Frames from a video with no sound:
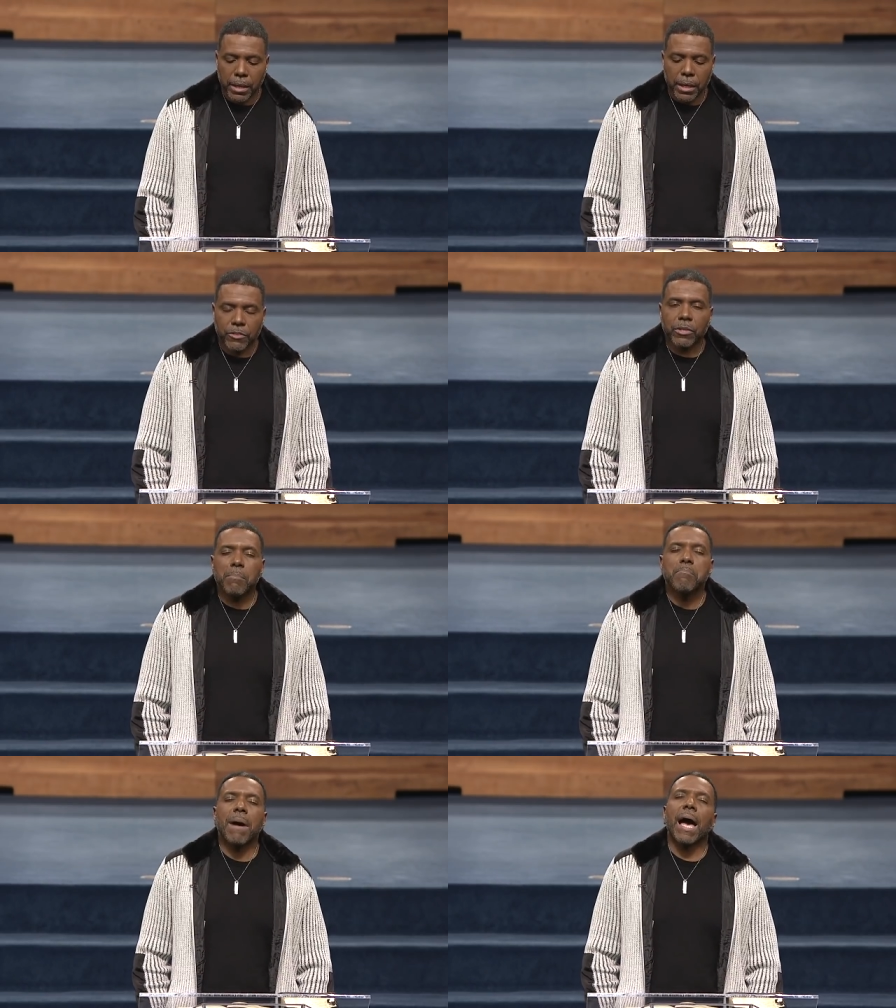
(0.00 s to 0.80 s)
It's a
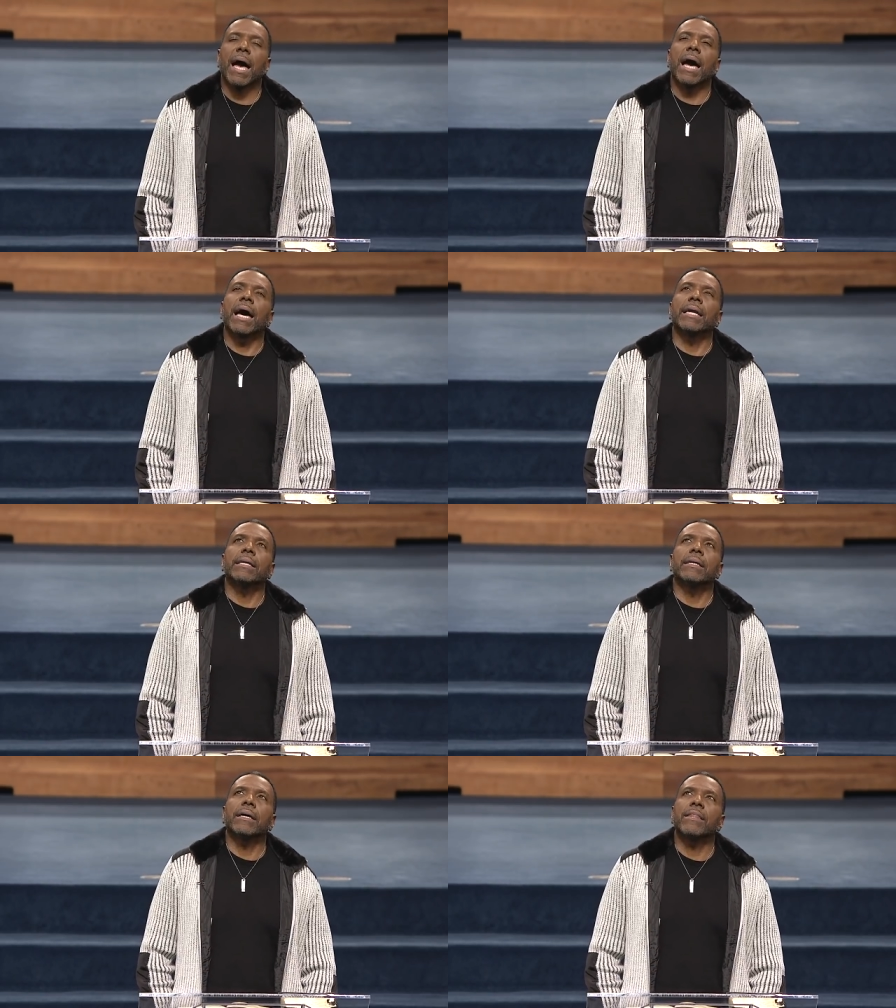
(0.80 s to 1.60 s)

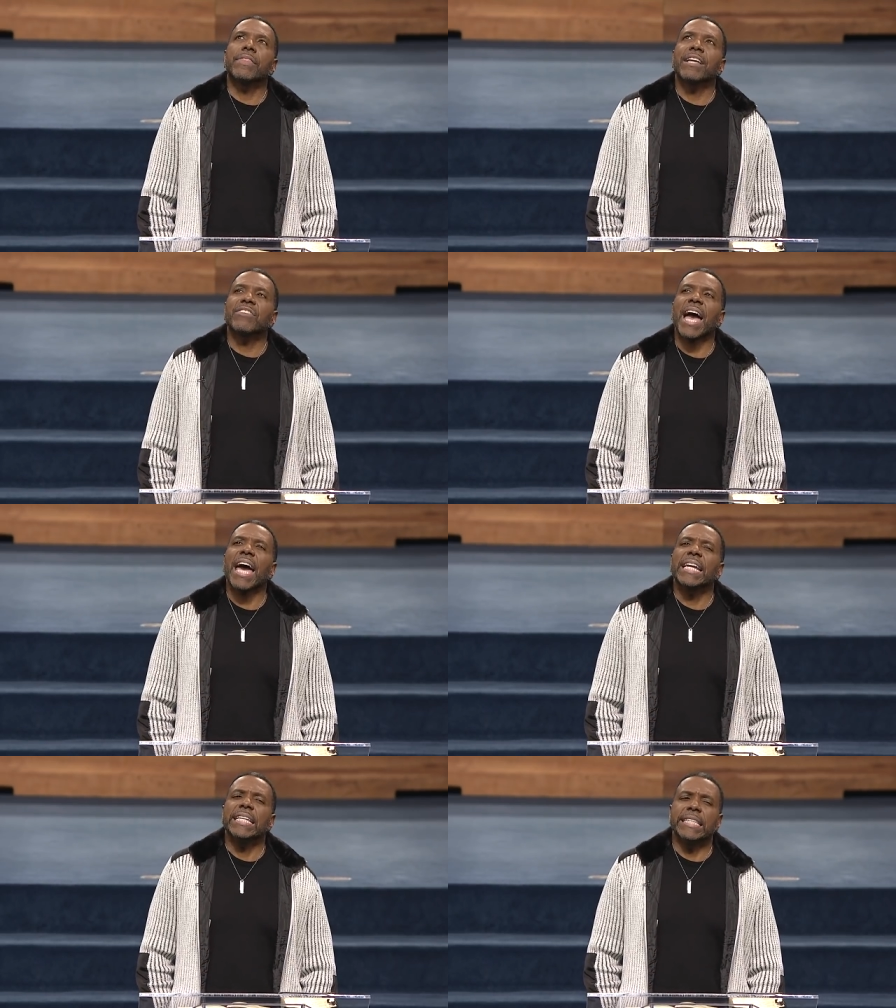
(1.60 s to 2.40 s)
mind that's
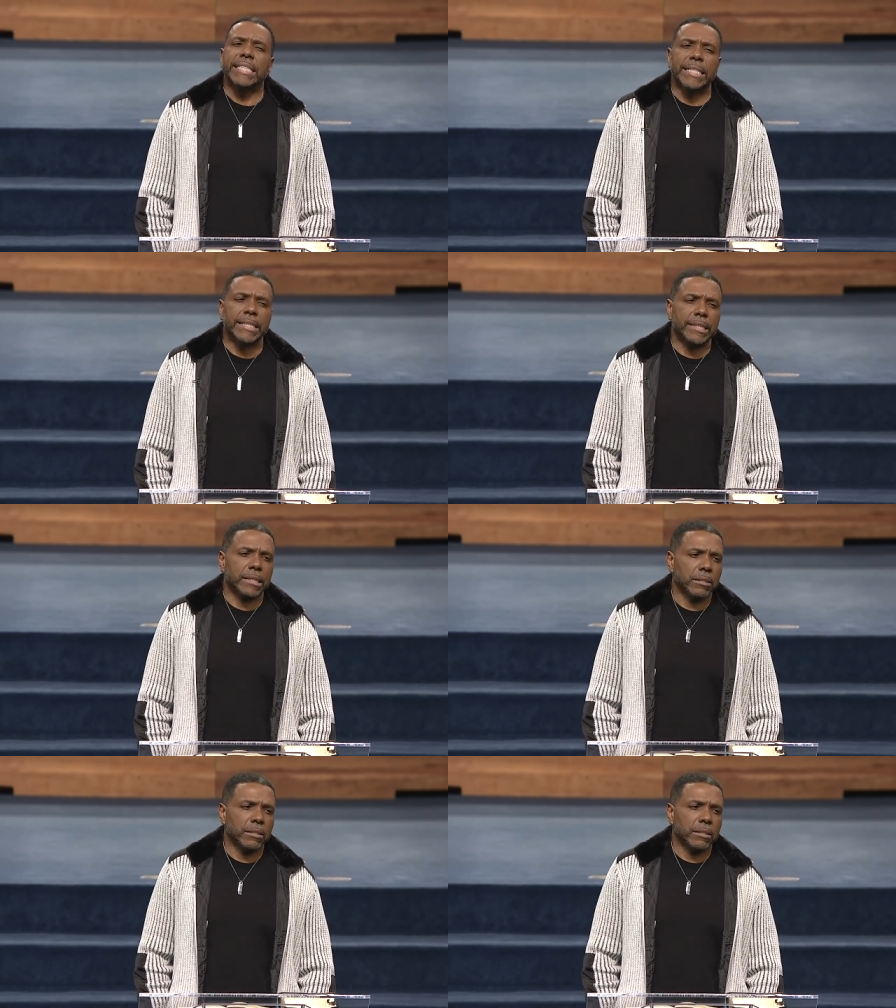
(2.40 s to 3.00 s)
at ease